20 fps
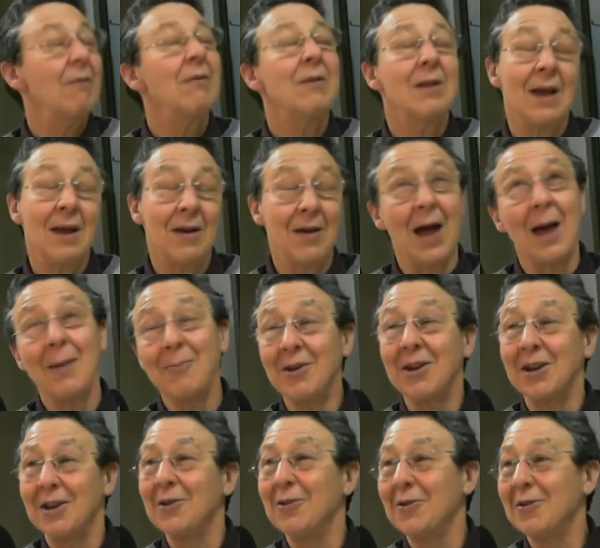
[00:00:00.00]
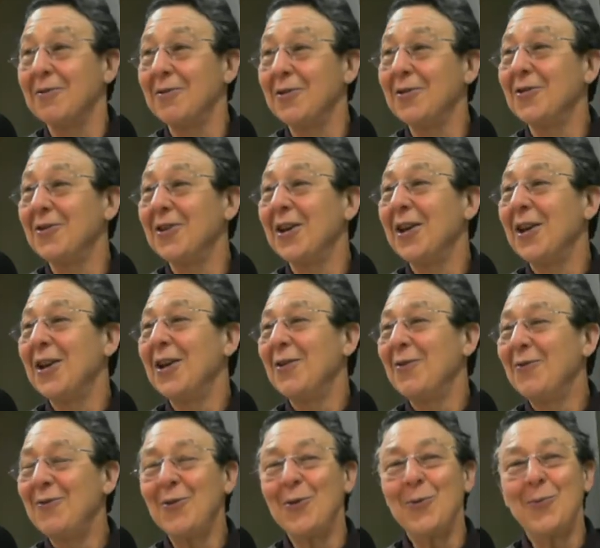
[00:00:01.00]
Now I'm getting confused.
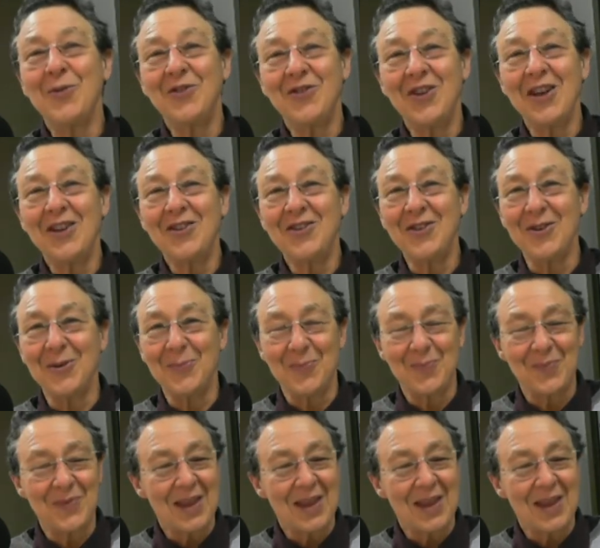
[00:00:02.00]
For potassium.